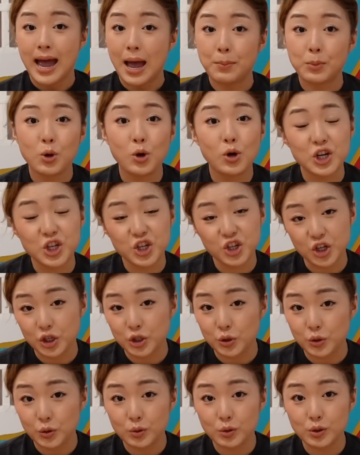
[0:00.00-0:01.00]
I'm gonna share
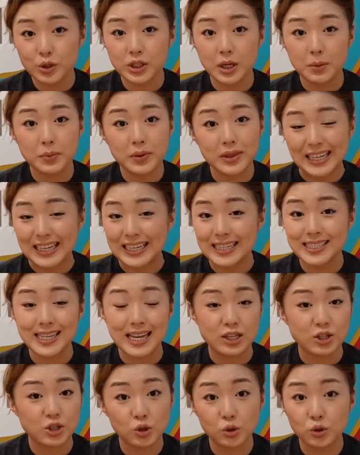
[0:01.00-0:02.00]
to you some things
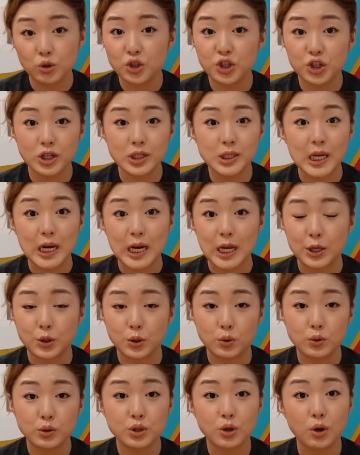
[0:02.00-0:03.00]
and solutions that I
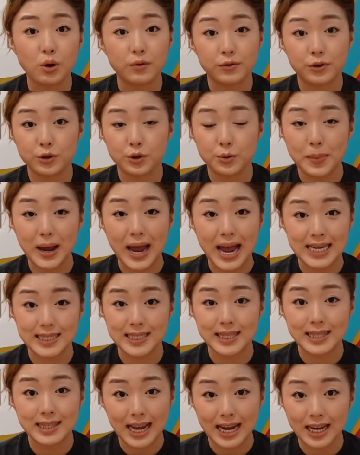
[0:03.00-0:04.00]
used over the
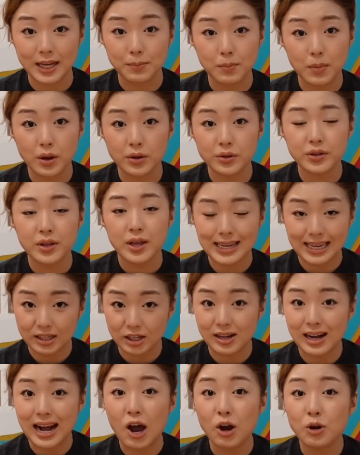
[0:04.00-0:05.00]
past 9 months
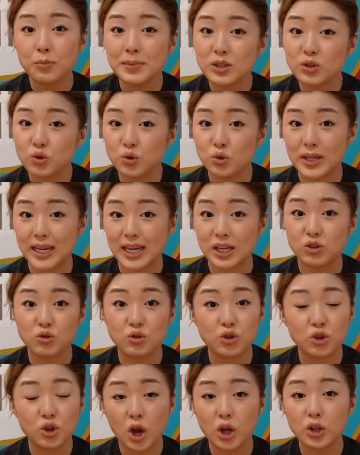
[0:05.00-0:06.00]
that allow me today
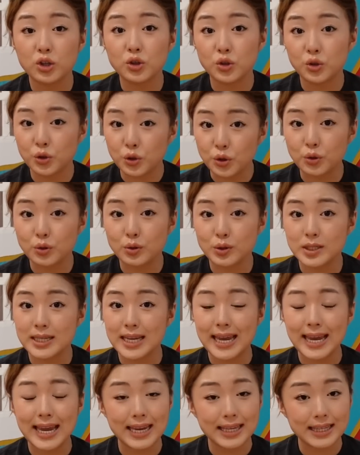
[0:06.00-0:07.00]
to not
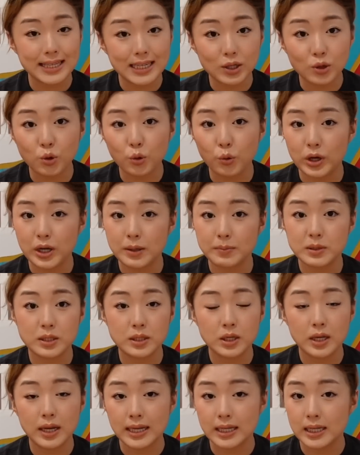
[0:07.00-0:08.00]
use any
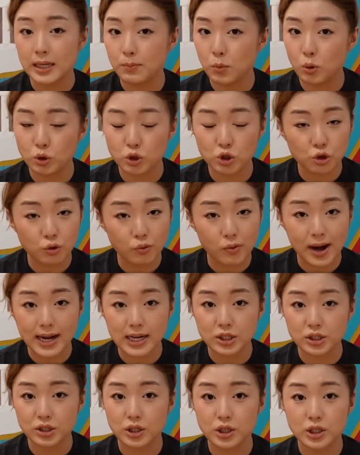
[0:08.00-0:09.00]
creams, any
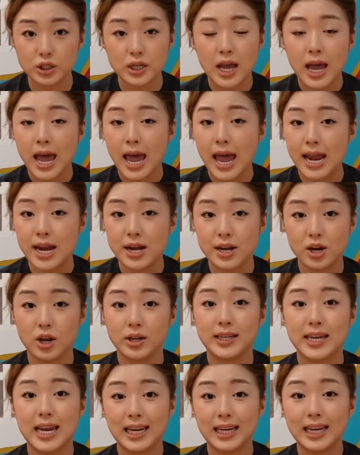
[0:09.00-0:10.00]
moisturizers, and
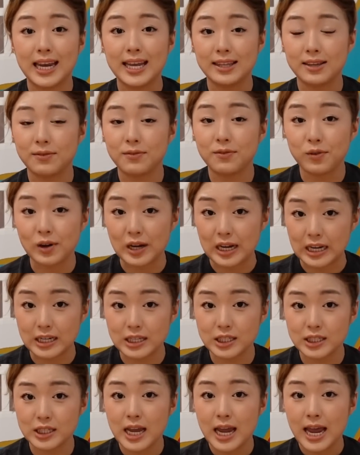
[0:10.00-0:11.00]
not getting any
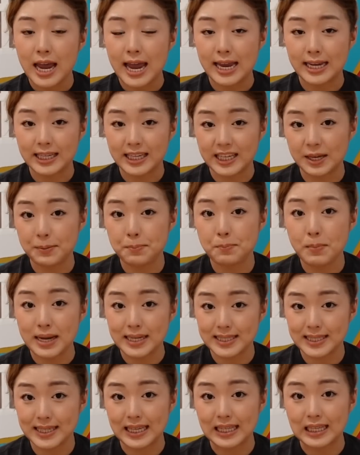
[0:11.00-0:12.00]
flares and keep my
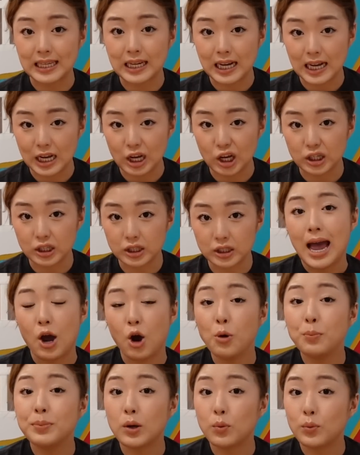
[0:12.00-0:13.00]
skin clear. I
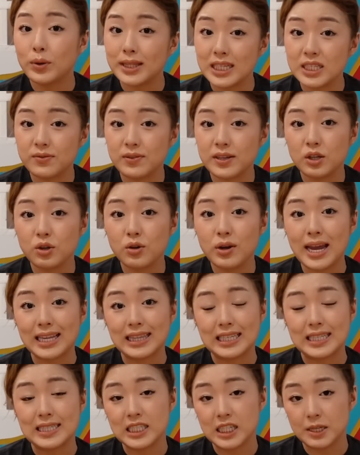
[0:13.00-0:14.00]
hope that with this video
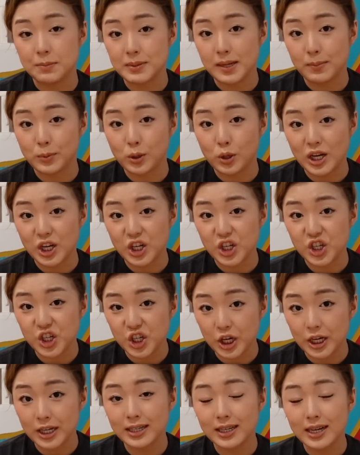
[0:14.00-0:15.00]
and these tips I'm gonna
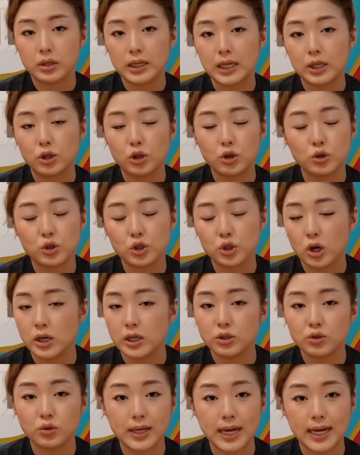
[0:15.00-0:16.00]
share, either you're
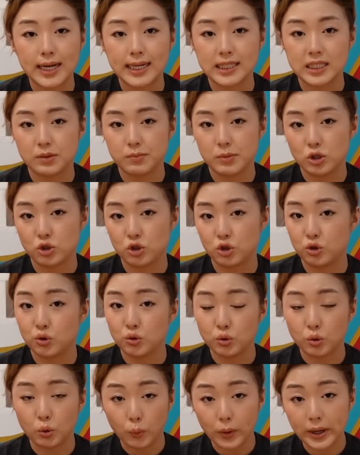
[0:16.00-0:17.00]
starting to get eczema due to
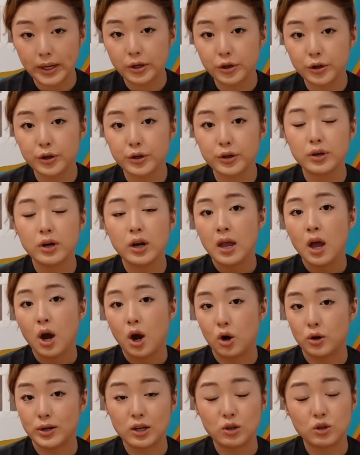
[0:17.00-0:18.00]
the winter,
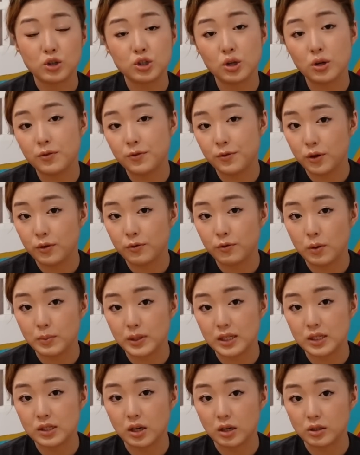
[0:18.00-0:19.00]
or that you suffer from
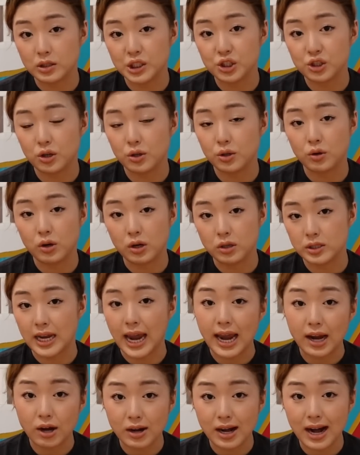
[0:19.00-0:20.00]
this condition your
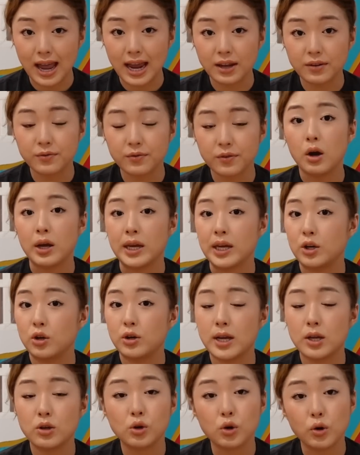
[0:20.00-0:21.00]
entire life, or either
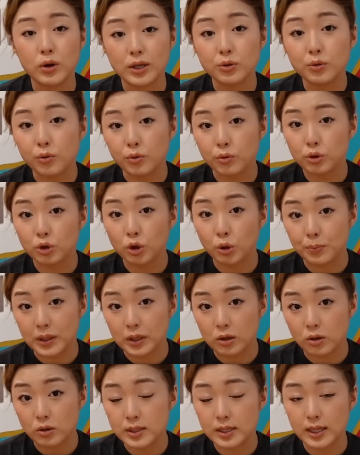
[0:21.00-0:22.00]
that you're going through
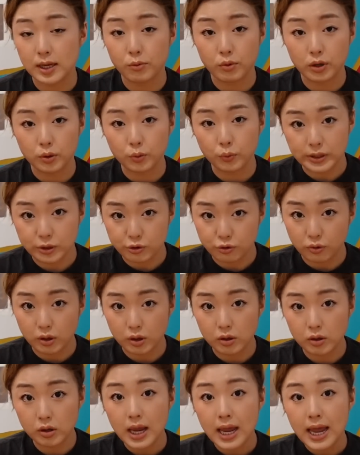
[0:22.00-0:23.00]
topical steroid
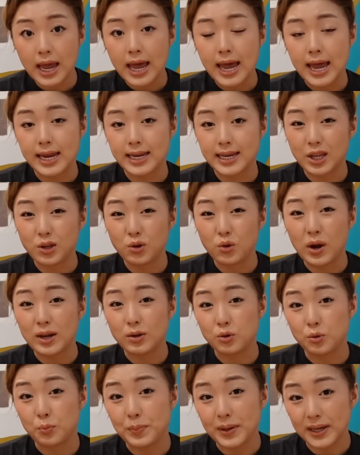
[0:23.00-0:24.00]
withdrawal and that you
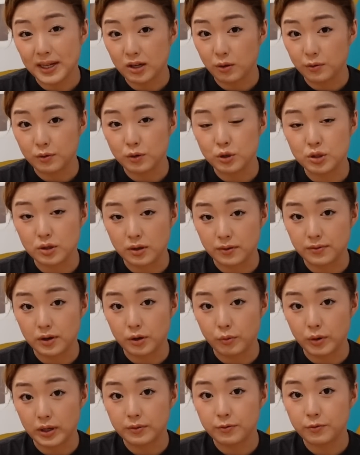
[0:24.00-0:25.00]
had your peak of your
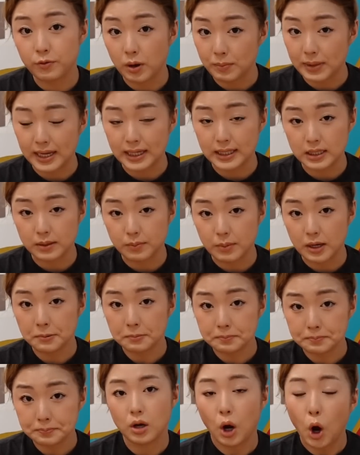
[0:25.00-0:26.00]
suffering from eczema.
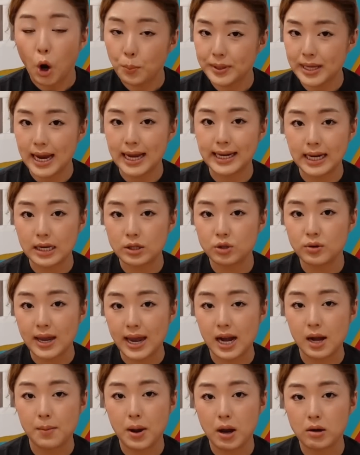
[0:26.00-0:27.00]
Hope that I get to
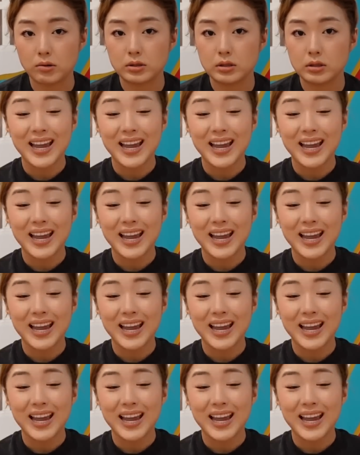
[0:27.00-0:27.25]
help out.